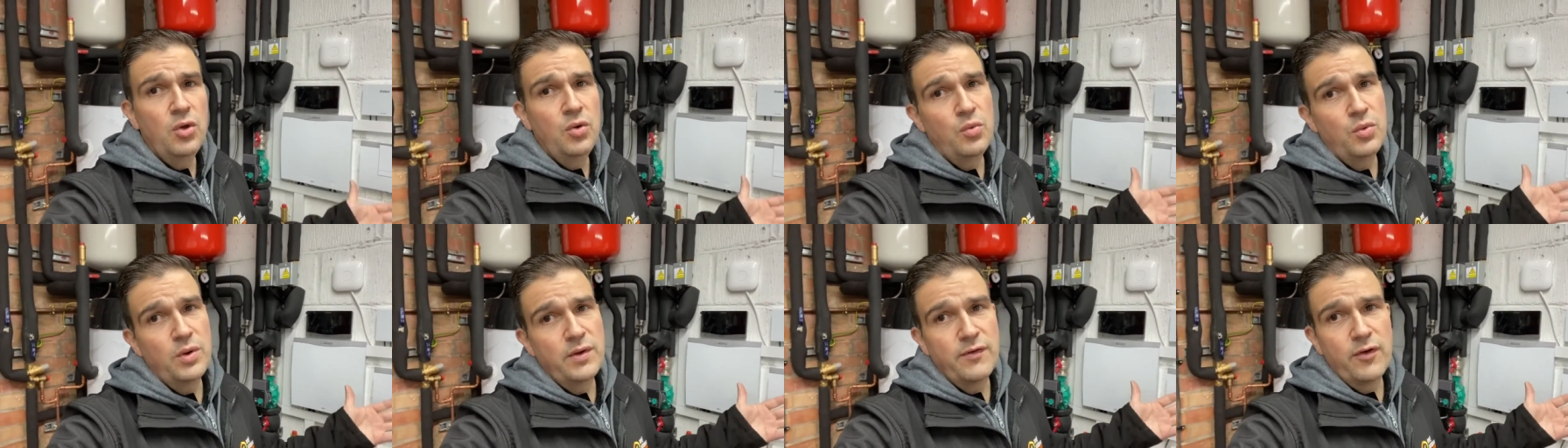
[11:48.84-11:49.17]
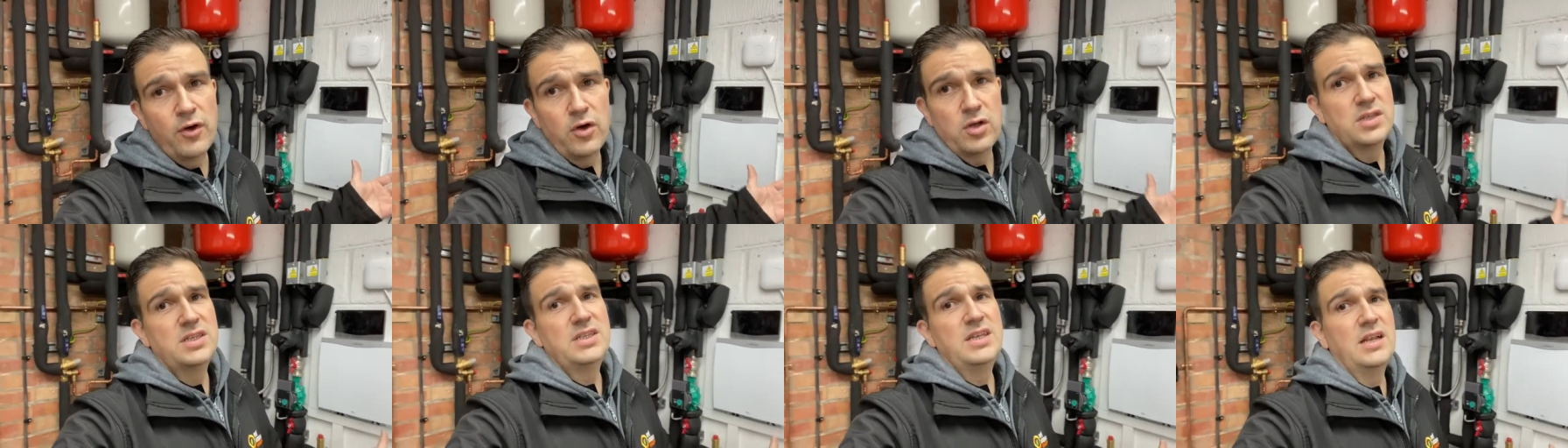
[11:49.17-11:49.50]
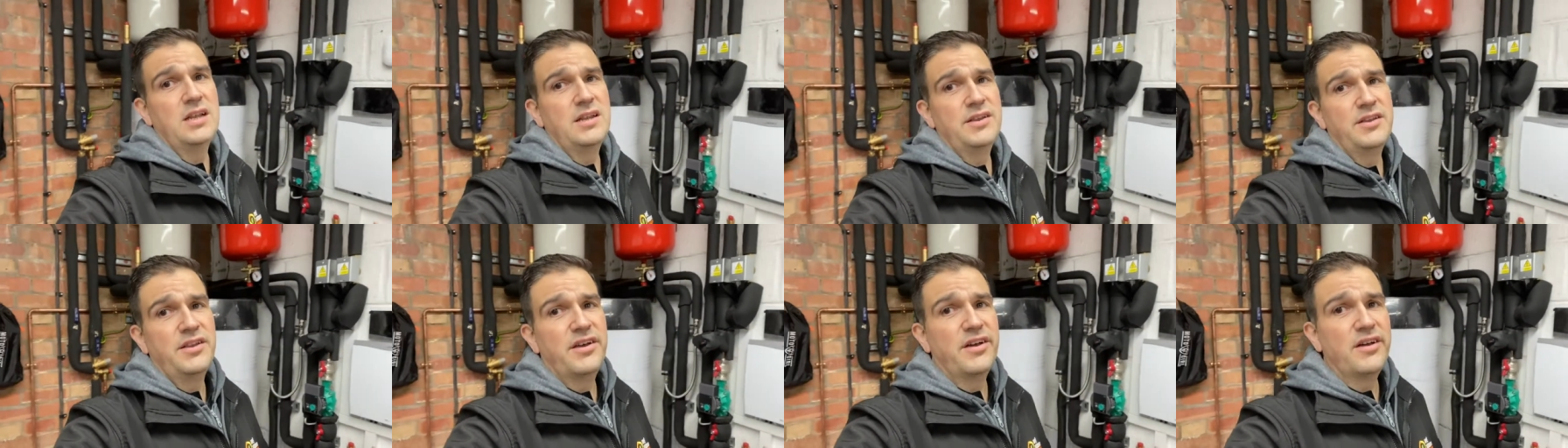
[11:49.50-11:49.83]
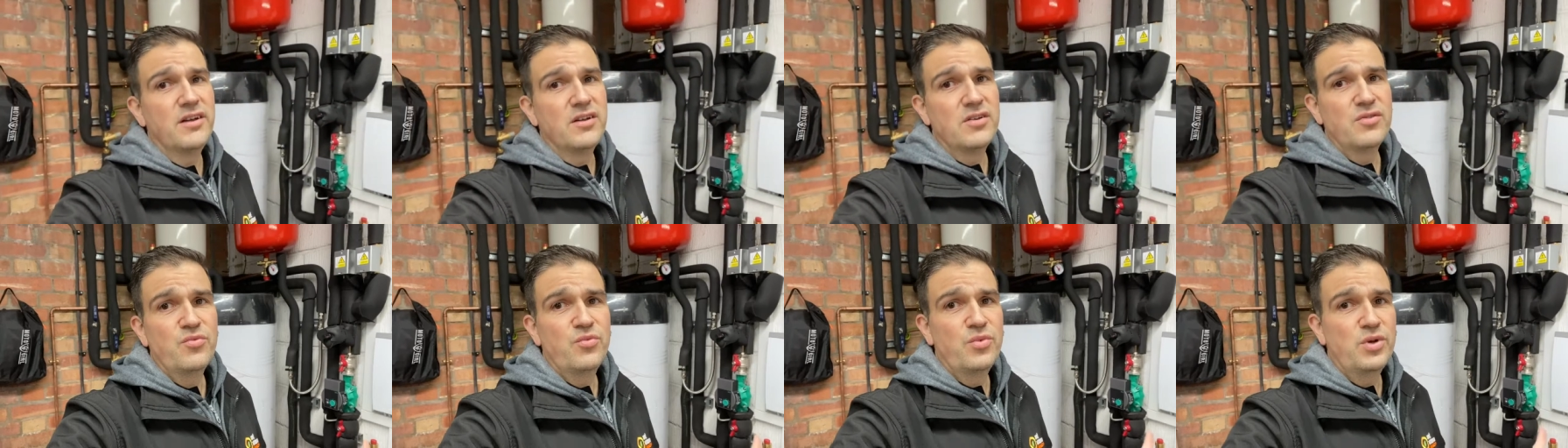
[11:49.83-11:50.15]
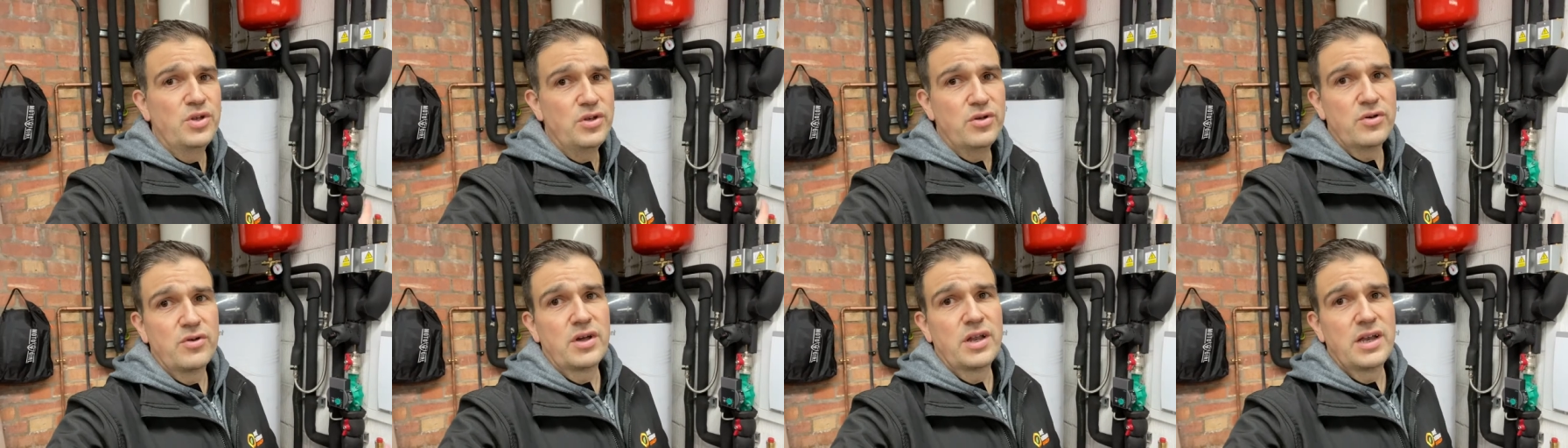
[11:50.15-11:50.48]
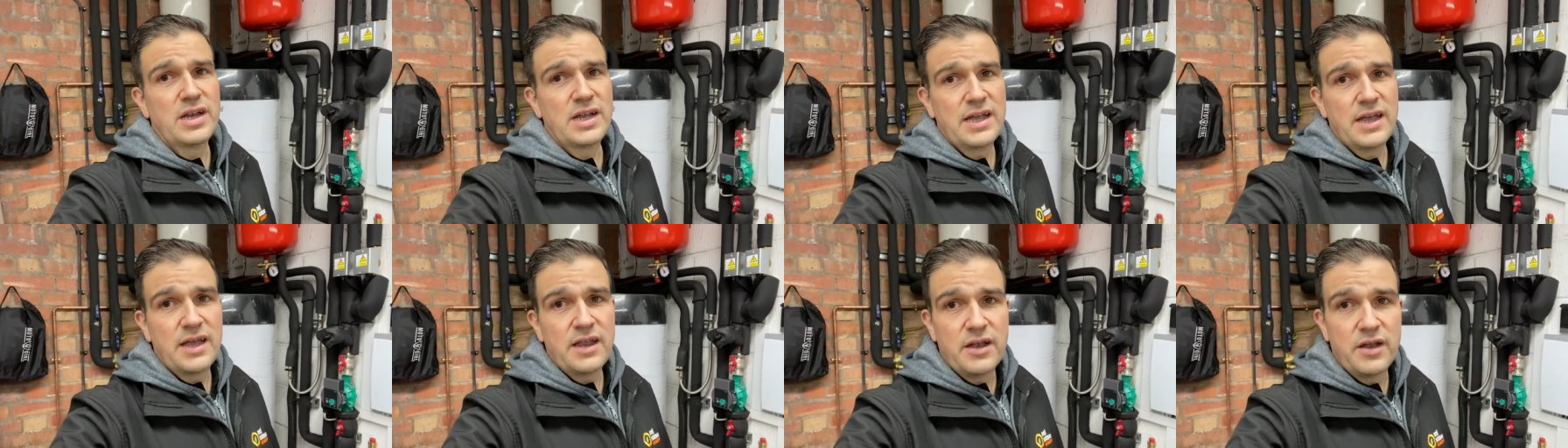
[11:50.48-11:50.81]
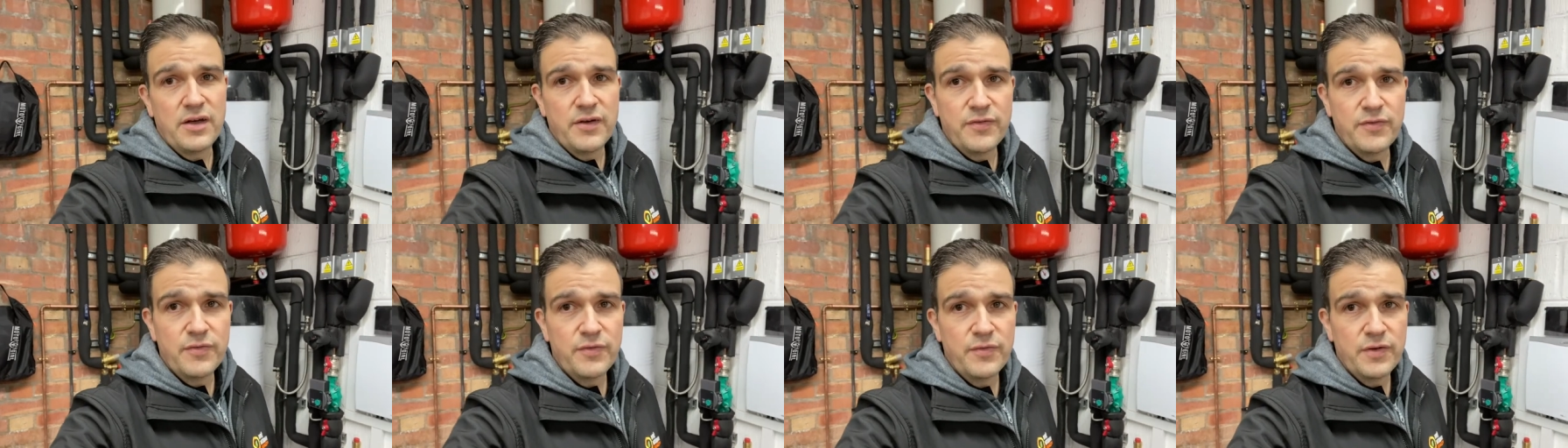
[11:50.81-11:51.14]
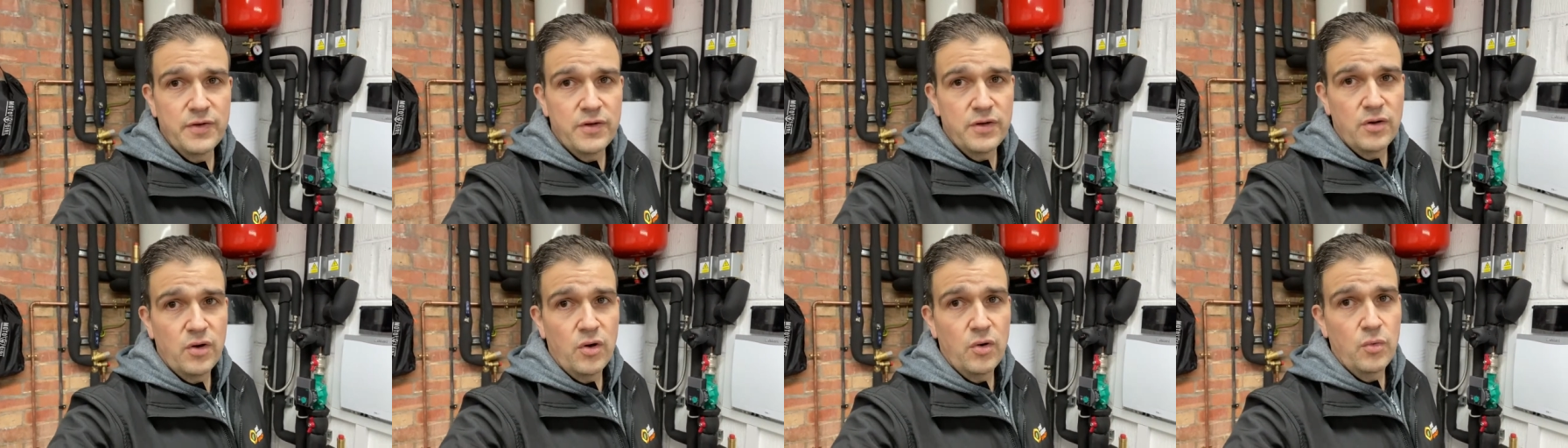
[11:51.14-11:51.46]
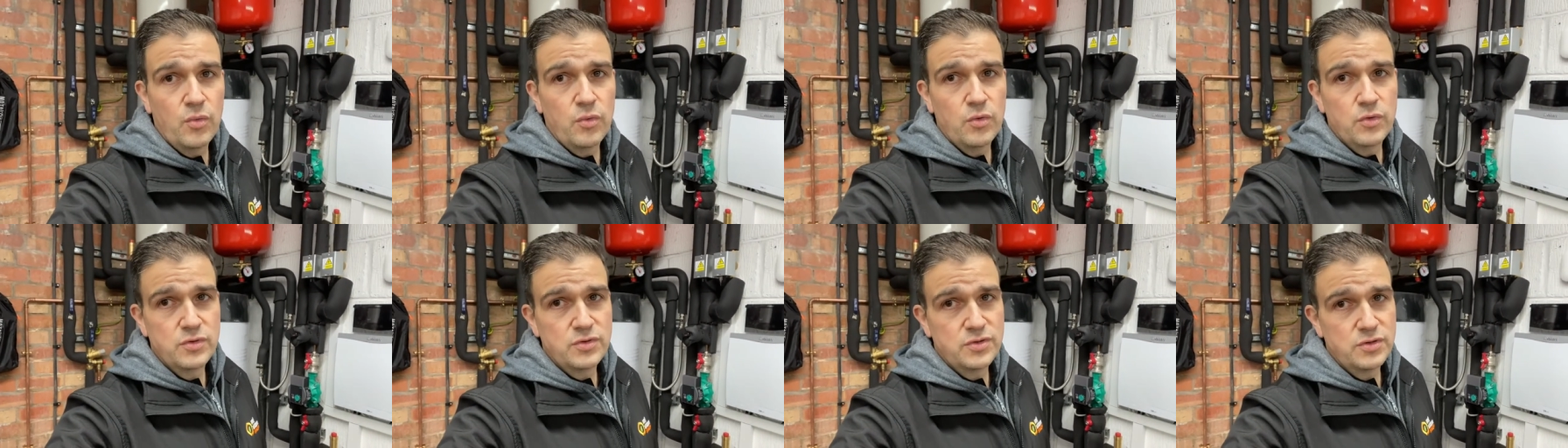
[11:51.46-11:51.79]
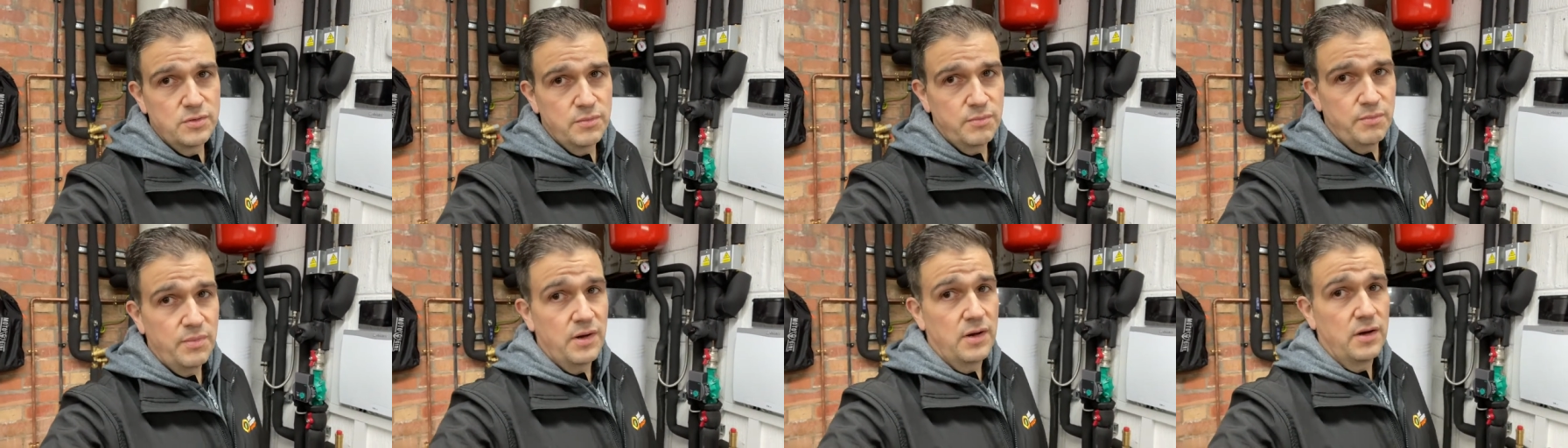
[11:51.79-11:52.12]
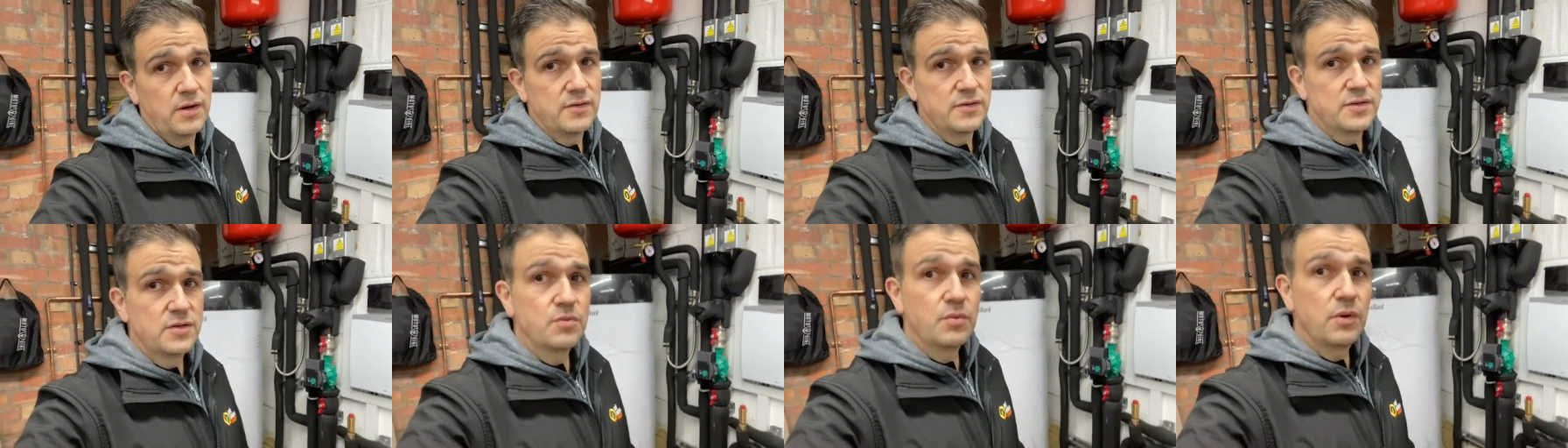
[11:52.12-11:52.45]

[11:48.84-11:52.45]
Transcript: we've got a cylinder, we're not going to get enough uh, hot water in baths.